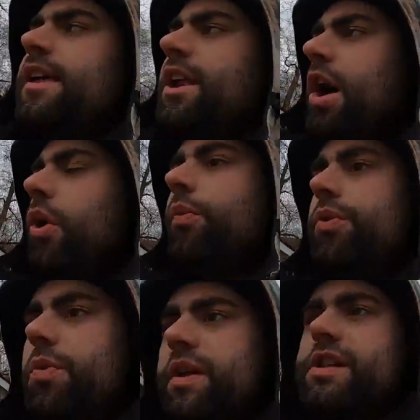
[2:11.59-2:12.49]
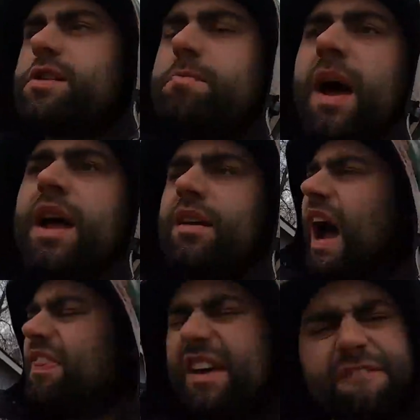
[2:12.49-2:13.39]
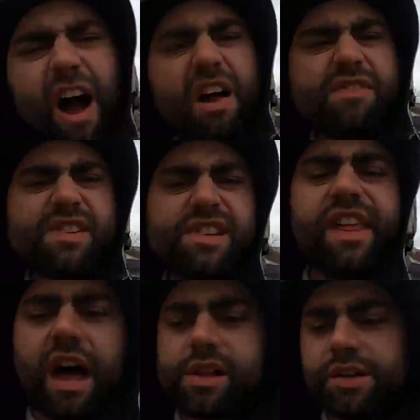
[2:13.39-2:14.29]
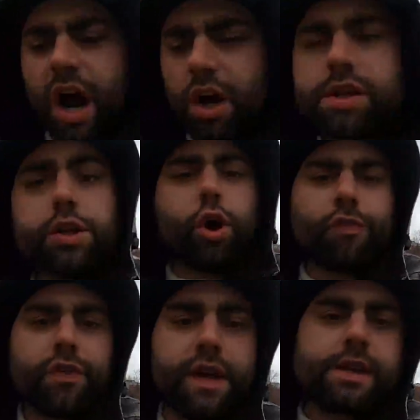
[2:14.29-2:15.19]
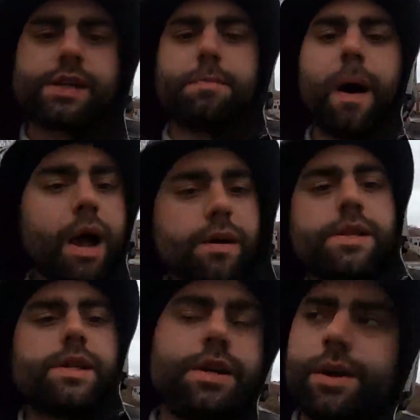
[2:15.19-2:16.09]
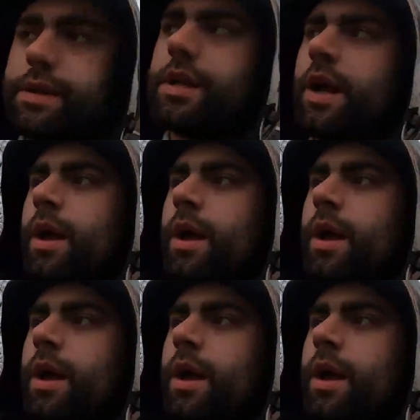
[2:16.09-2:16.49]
You know, you want to spend, I think $5,000-$6,000, you can go for the Inspire series.